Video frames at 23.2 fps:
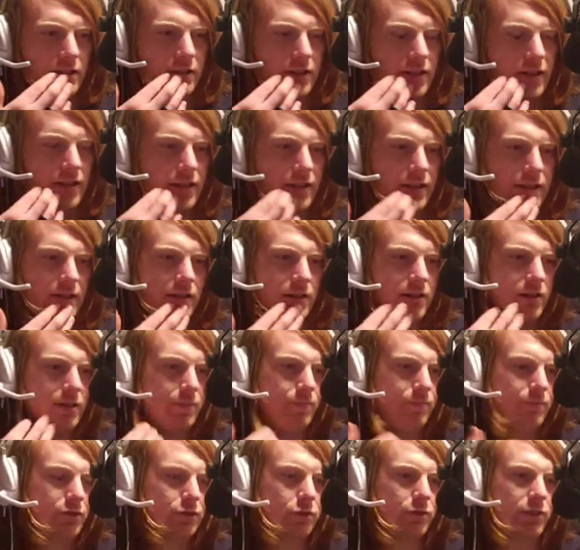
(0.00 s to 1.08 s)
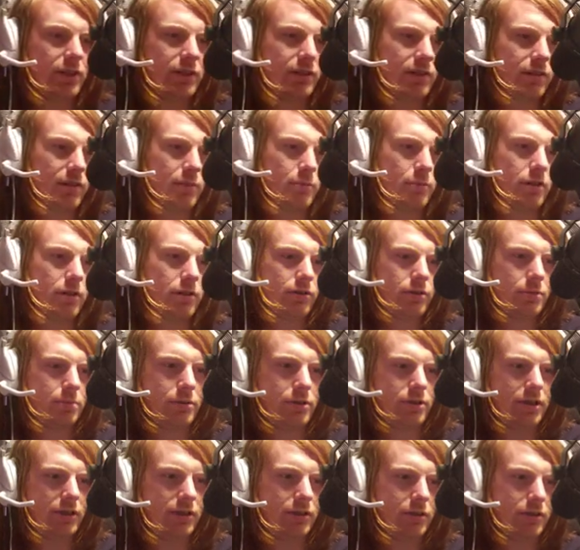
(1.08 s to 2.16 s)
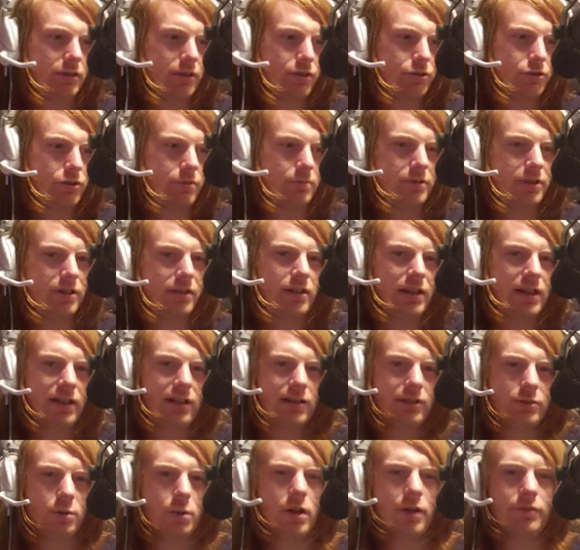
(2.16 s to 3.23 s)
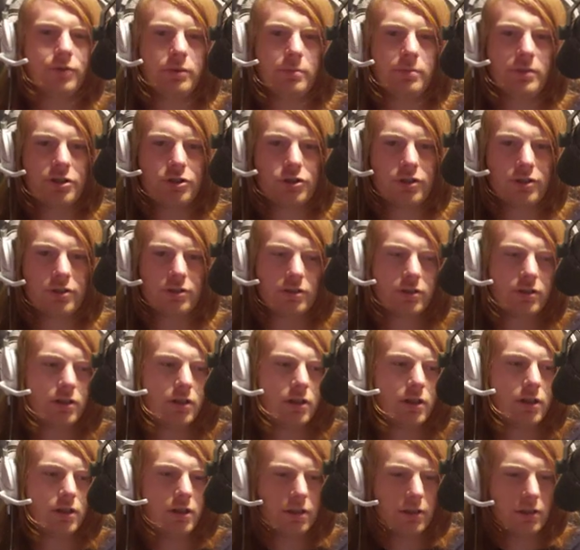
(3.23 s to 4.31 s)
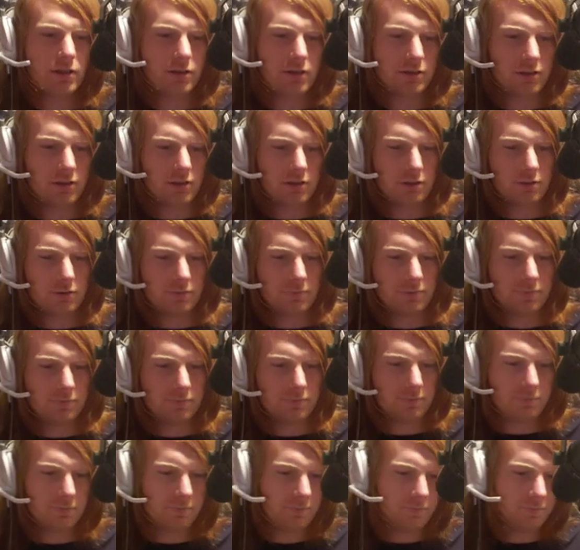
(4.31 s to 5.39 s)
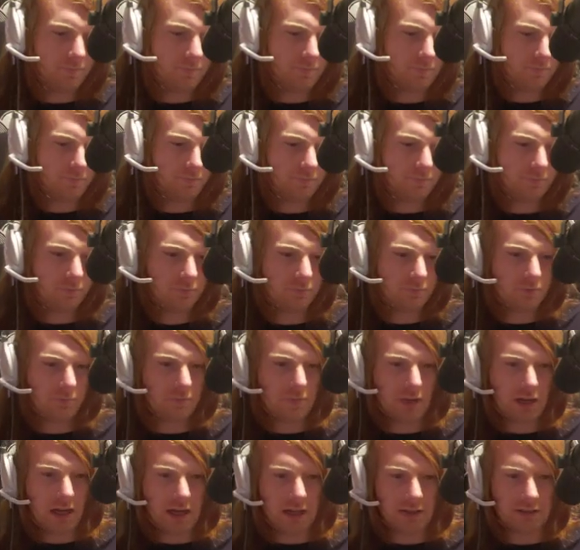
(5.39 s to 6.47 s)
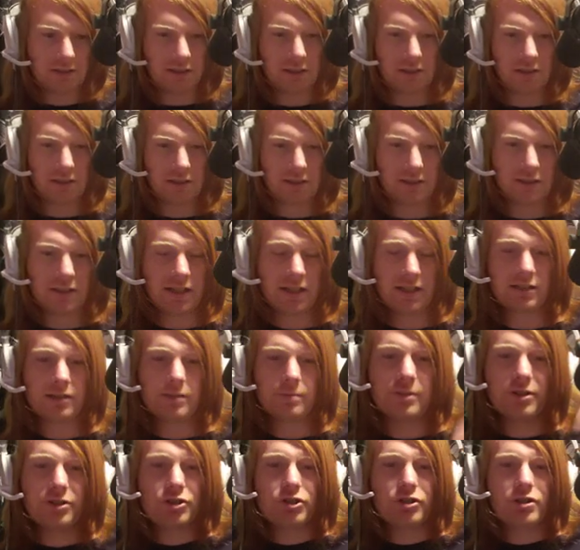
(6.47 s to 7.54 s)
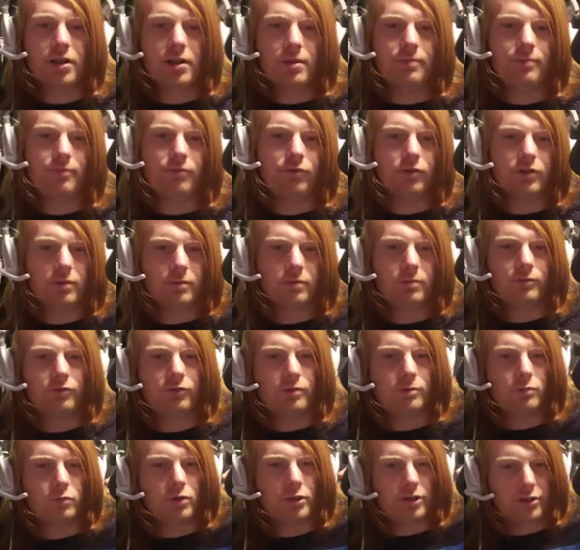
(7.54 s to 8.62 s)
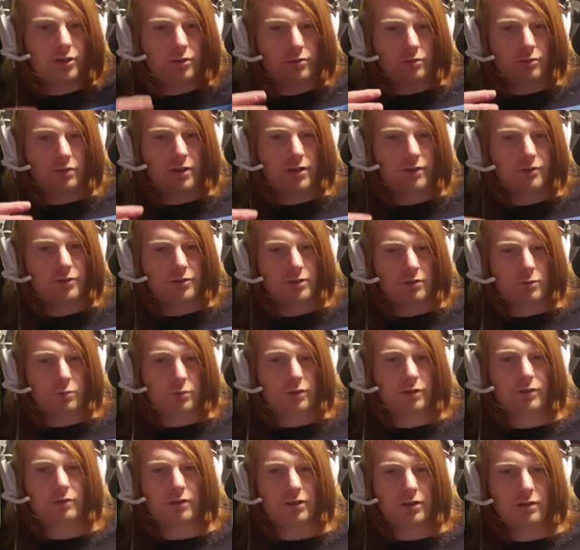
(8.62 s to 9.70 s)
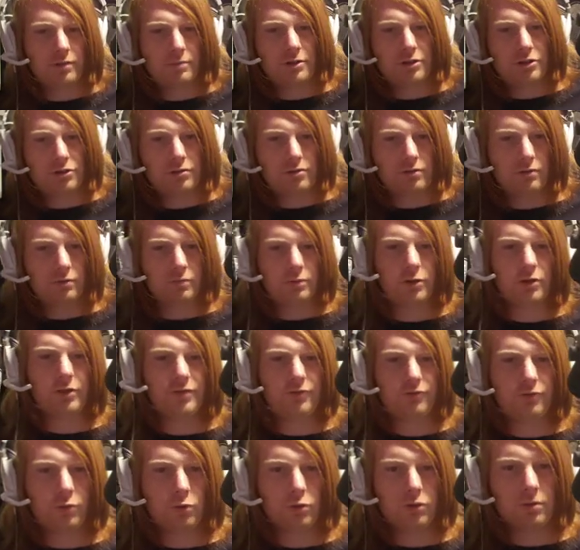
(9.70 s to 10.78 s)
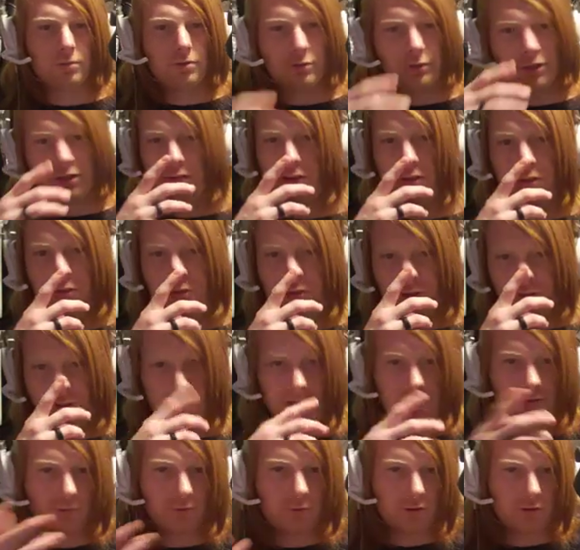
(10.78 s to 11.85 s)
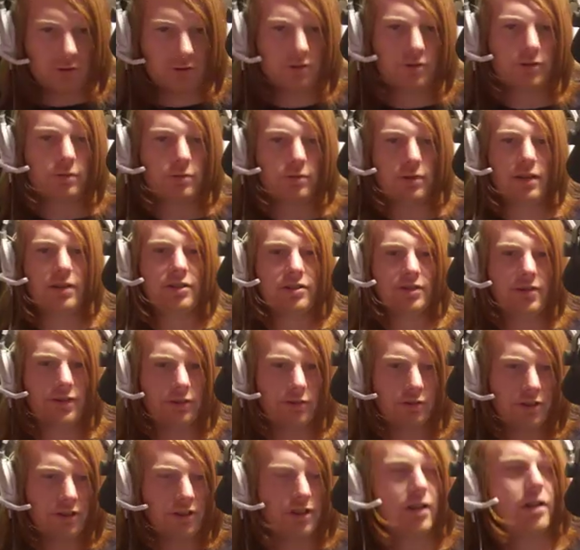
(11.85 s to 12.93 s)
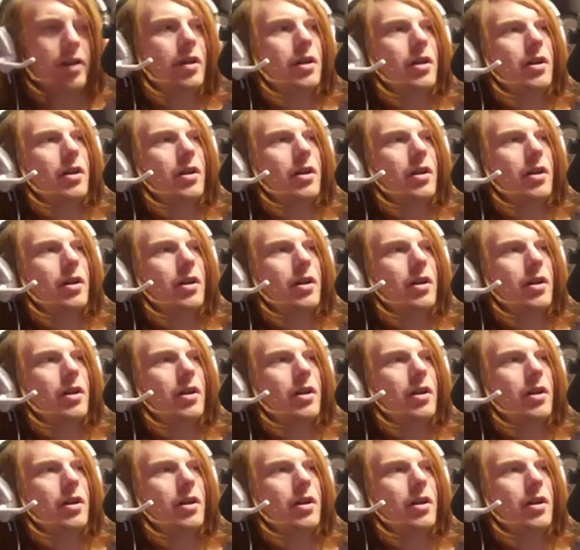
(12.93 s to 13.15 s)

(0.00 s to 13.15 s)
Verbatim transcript: about like um, string theory models predict that there should be like 12 dimensions. So I think like the next dimension up from from where you live, so we're three dimensional, really four, but we don't understand the fourth, so I would say three.